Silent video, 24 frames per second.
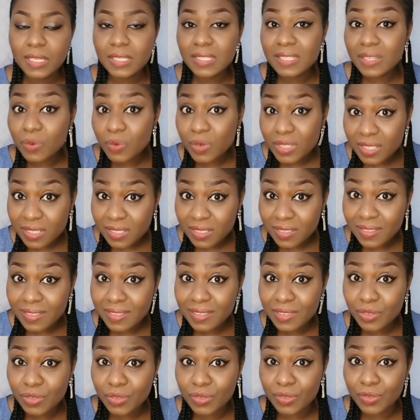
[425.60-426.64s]
It's our
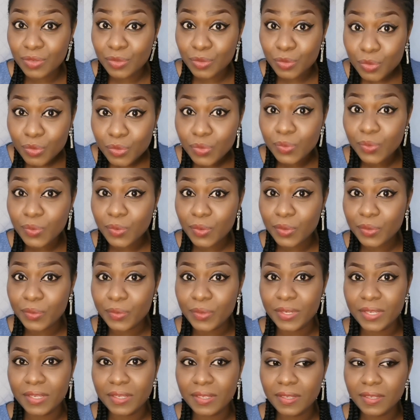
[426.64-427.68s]
decision. Don't
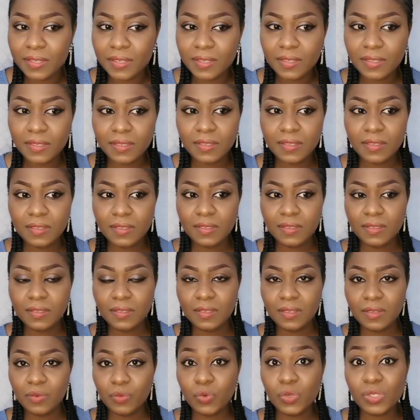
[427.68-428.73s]
worry.
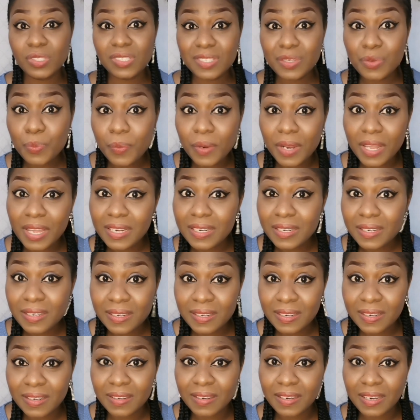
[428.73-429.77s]
We're still planning
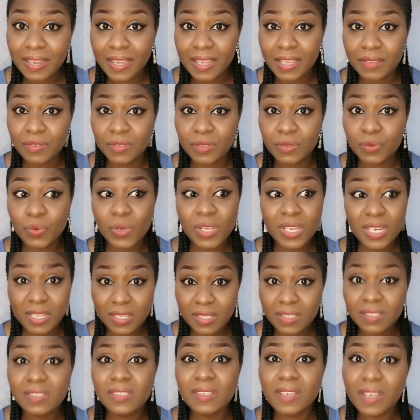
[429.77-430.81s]
on our lives. When
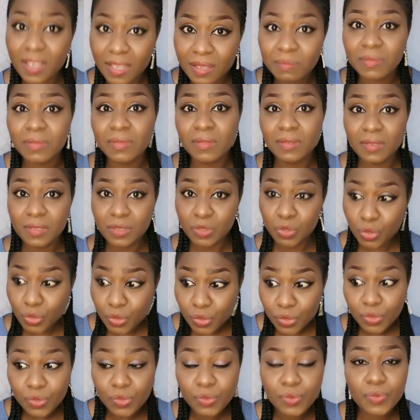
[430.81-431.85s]
it's time,
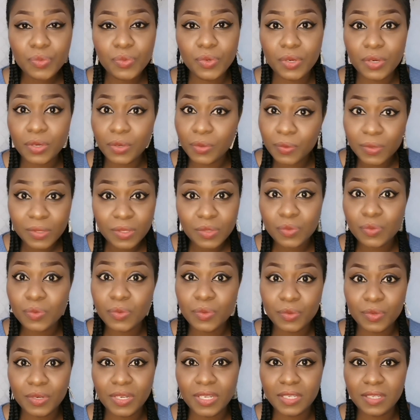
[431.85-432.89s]
just don't worry. Once
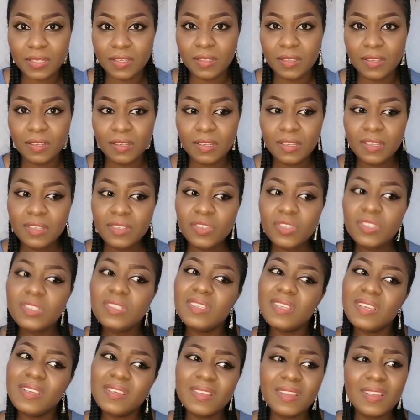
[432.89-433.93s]
we're ready.
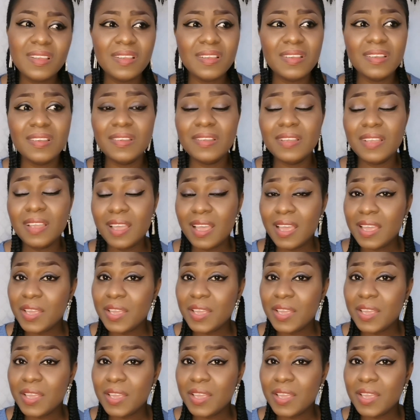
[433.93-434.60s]
She's like, I'm